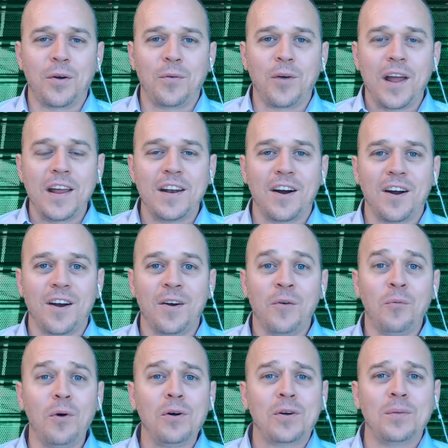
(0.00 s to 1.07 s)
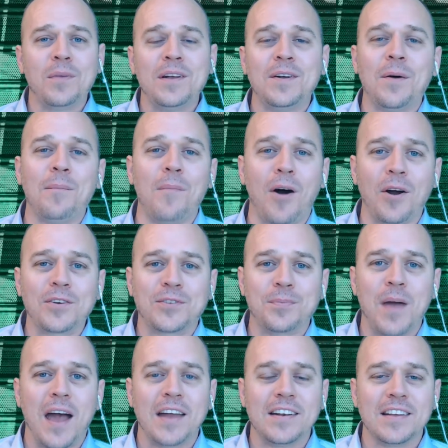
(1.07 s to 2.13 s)
the Radar. Welcome into March
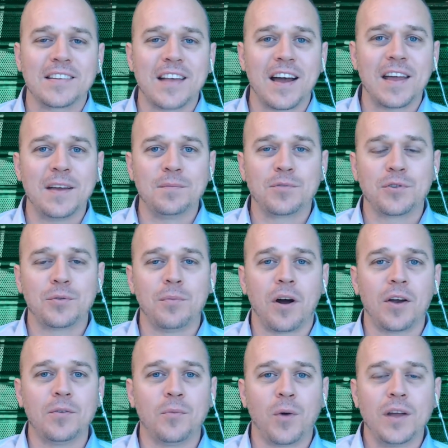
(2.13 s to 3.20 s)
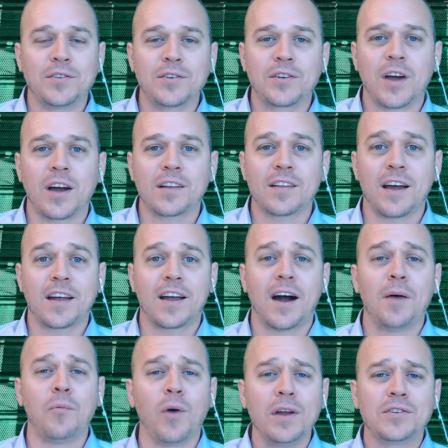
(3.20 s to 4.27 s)
Madness. I am Drew Martin,
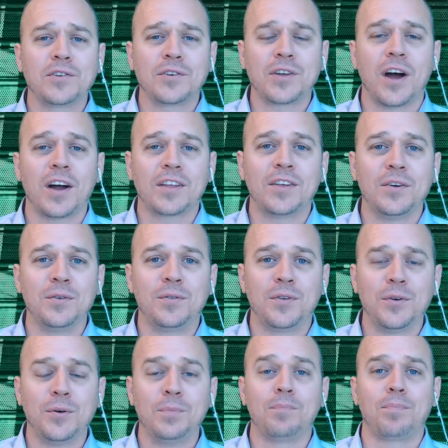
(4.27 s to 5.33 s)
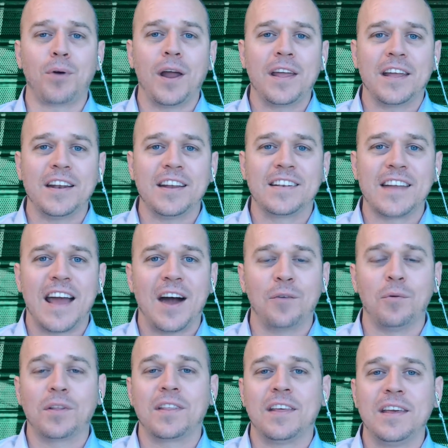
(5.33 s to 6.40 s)
WagerTalk.com, WagerTalk YouTube, breaking it
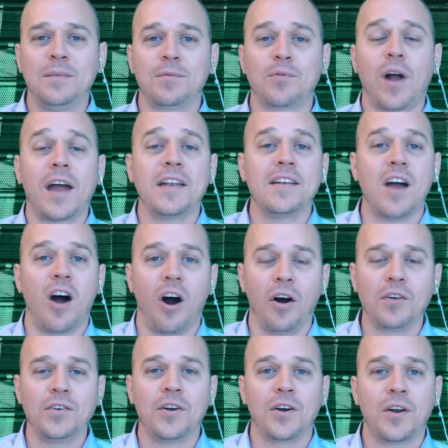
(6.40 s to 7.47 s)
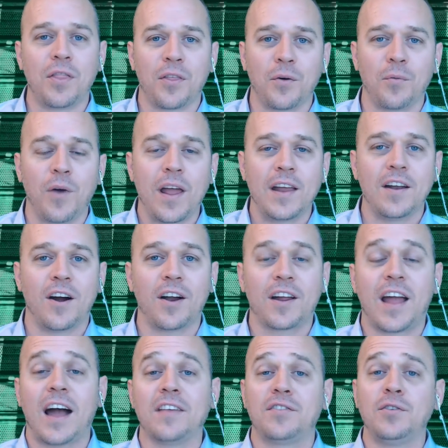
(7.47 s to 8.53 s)
down with teams riding under the radar.
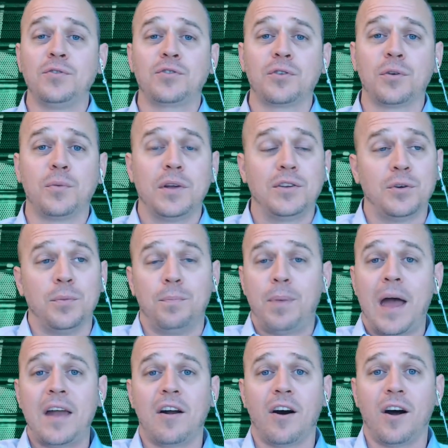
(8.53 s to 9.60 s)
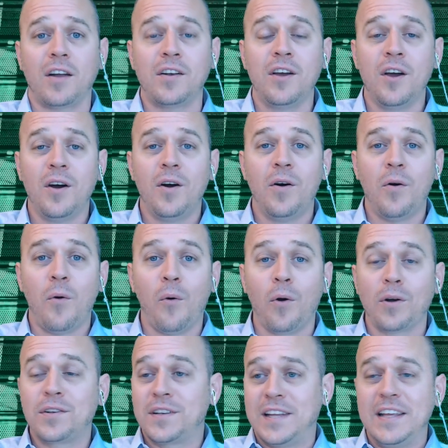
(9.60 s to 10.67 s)
Guys, usually we do bet on
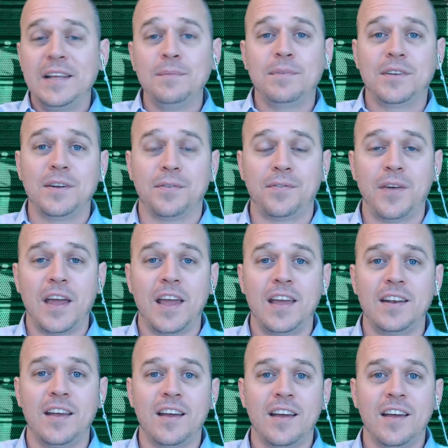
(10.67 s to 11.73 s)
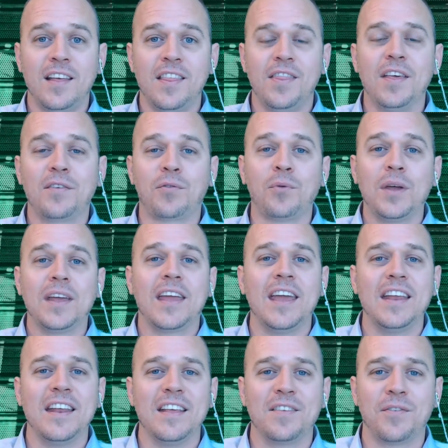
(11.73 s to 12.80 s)
or teams to fade. This week
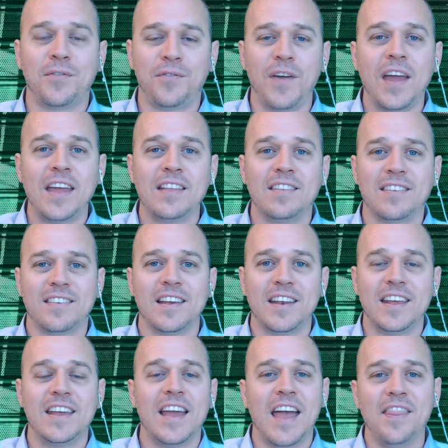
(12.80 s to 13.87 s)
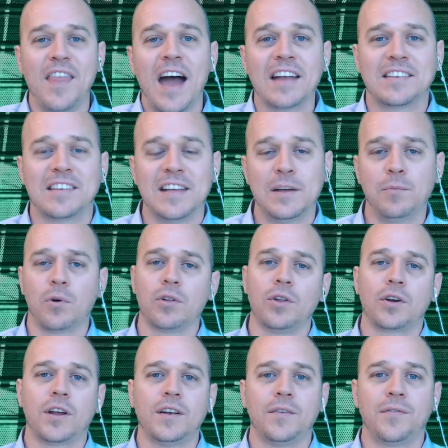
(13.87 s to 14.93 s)
it is Fade City, and that team we're
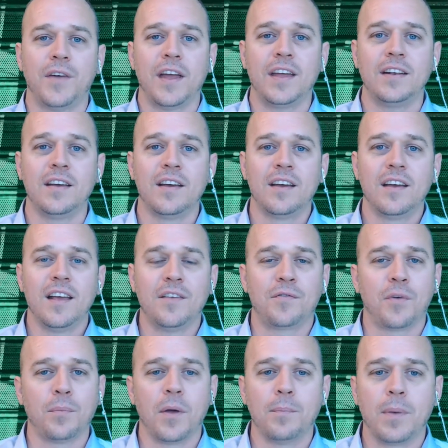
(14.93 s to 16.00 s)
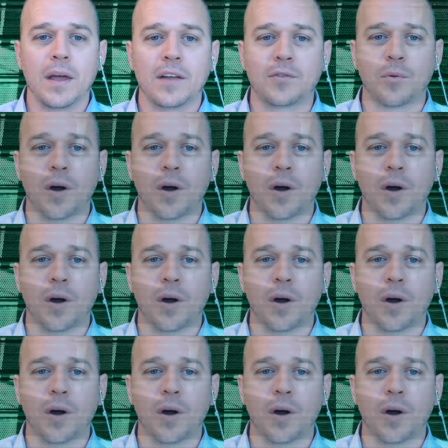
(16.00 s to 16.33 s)
looking to fade is from the Big